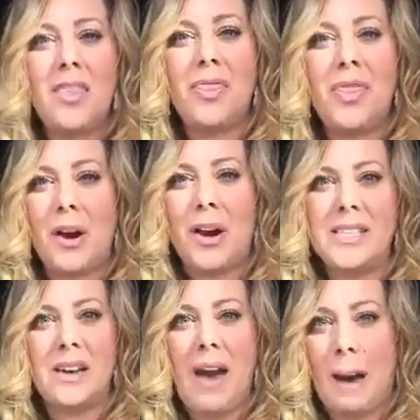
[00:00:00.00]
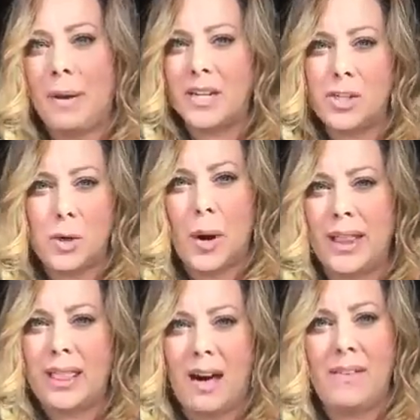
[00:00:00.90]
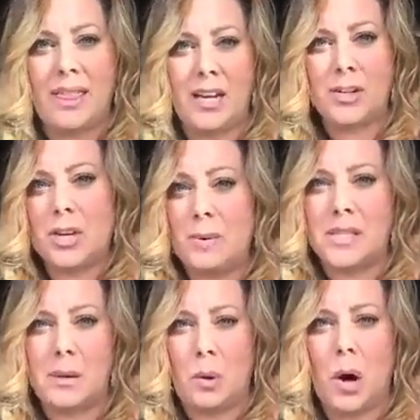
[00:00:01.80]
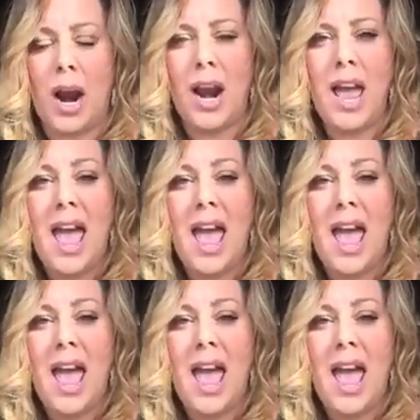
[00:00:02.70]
theories of happiness, joy, love, and leadership and support.